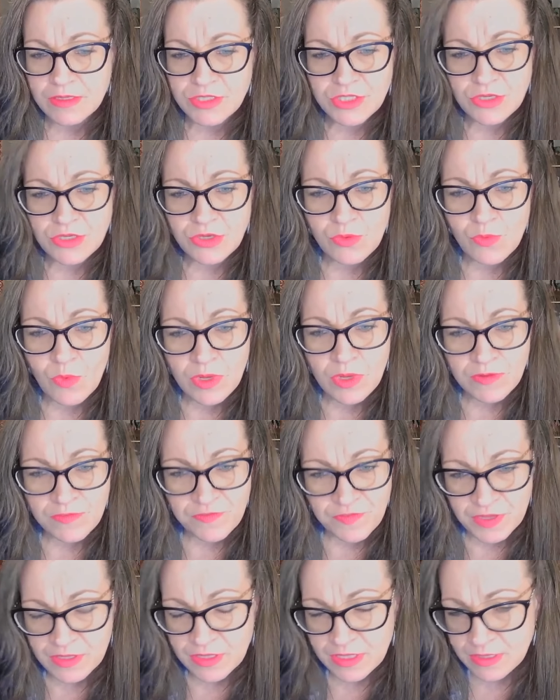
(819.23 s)
Do you want to
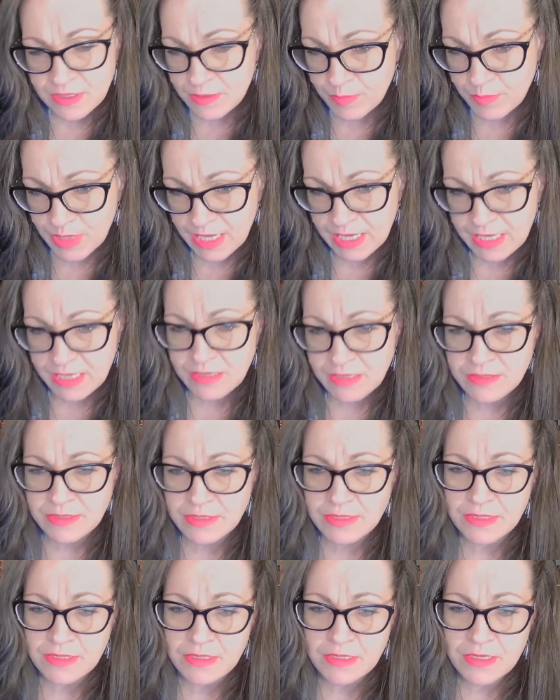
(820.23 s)
fill in the blanks?
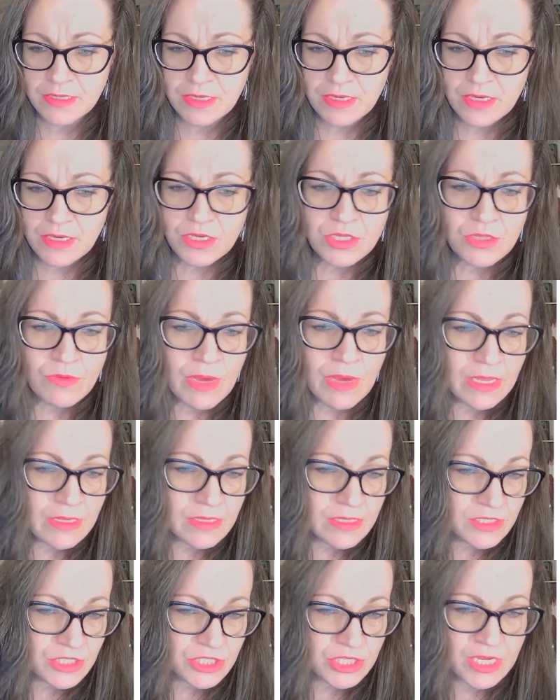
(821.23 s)
You had
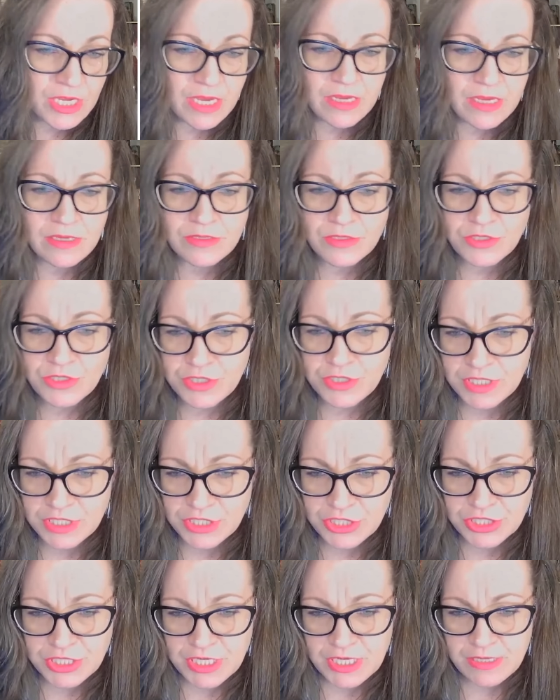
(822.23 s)
to change the
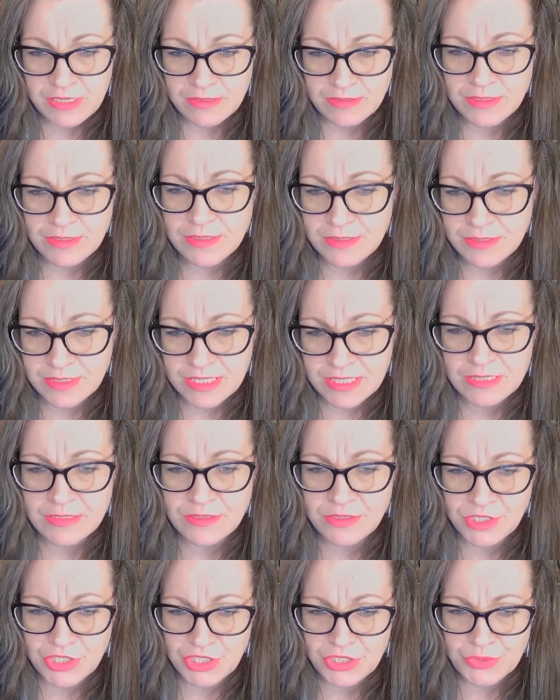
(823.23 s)
sheets,
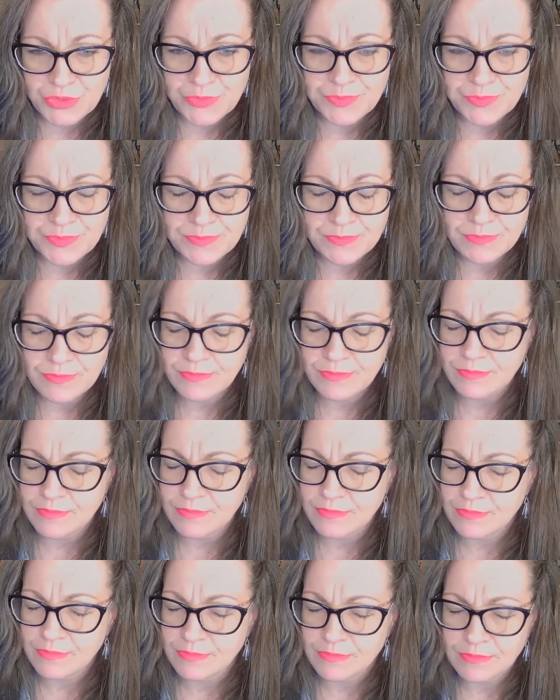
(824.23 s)
didn't you?
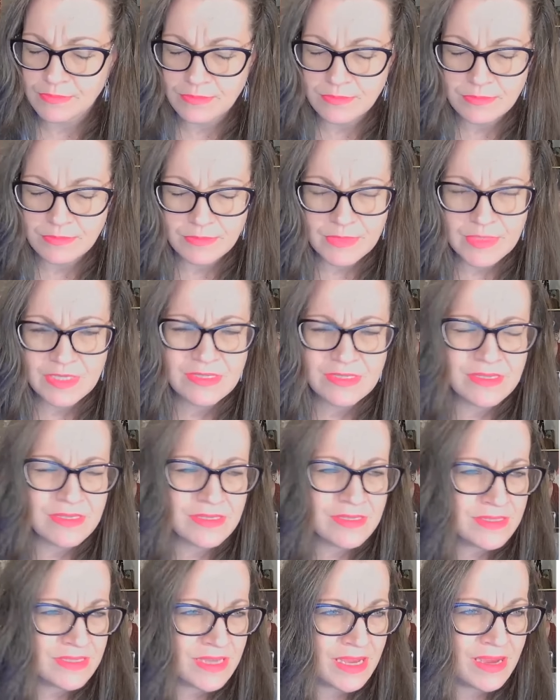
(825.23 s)
This is
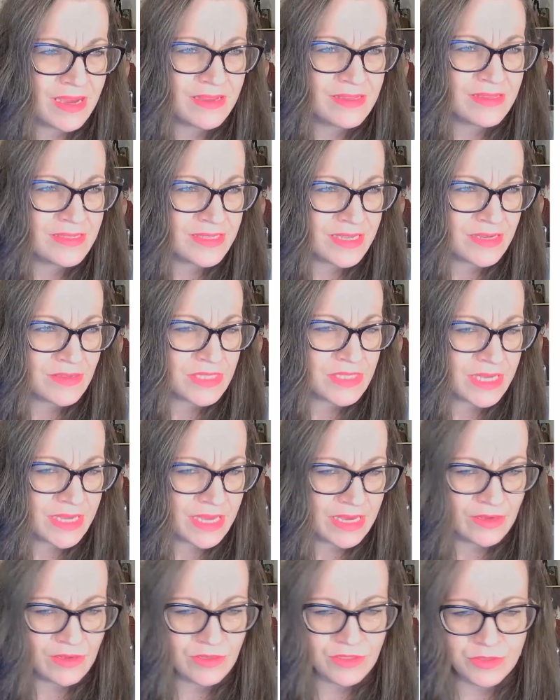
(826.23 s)
sad. This sounds like
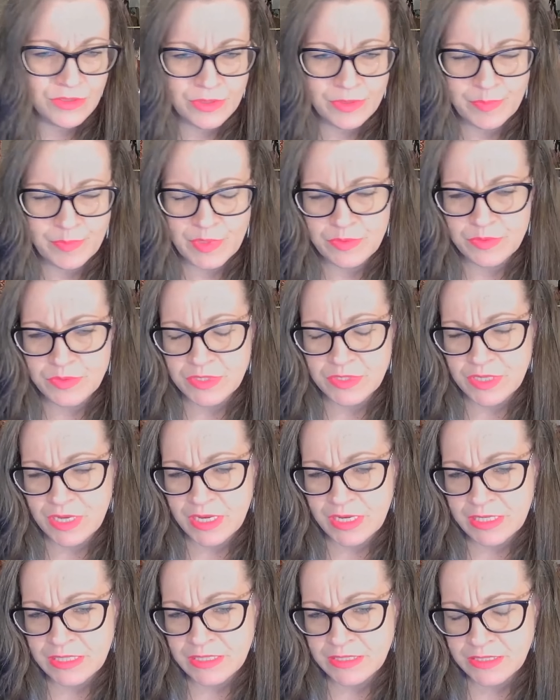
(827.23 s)
elder abuse,
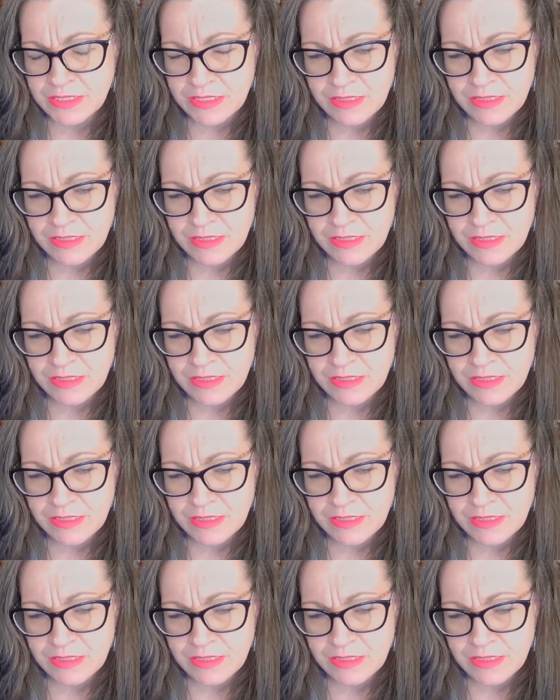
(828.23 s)
guys.